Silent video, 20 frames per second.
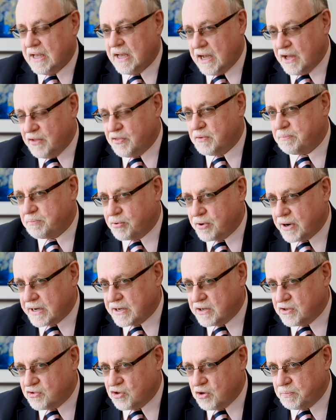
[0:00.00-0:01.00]
other
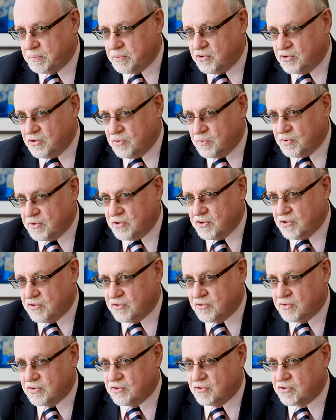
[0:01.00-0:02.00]
practice
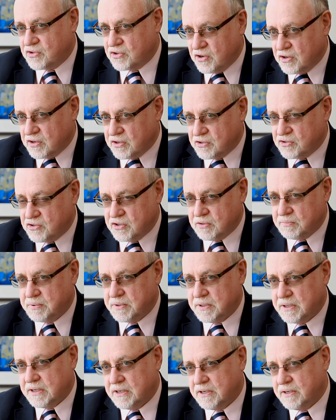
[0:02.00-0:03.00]
opportunities, scholarship,
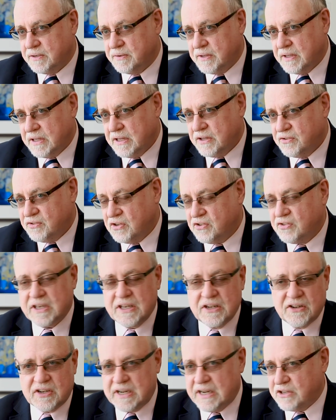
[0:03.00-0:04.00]

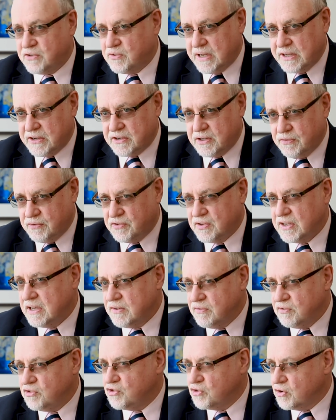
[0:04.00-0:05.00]
just intellectual activities,
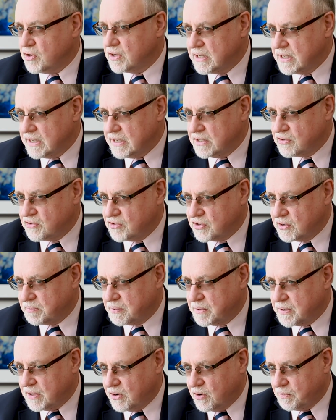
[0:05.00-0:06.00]
even joint
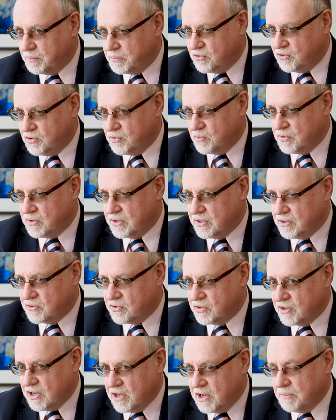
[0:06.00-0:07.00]
leadership
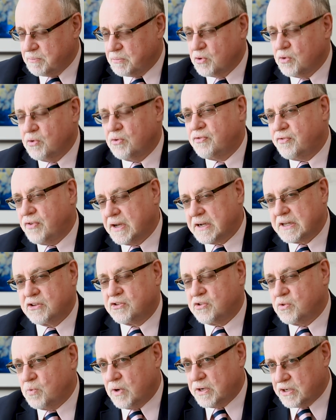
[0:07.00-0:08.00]
opportunities, but all
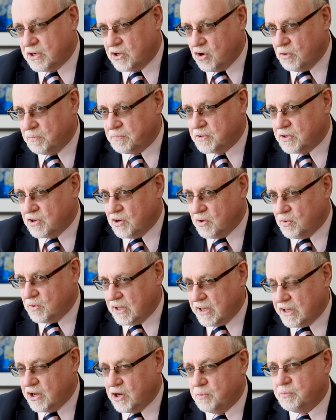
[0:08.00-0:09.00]
funneled to one common
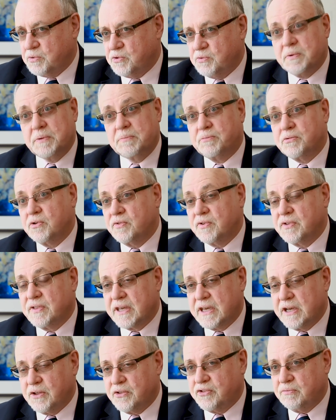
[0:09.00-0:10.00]
goal, I hope, which will be improving
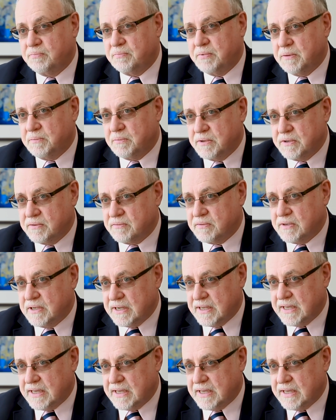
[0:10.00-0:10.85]
the health of people in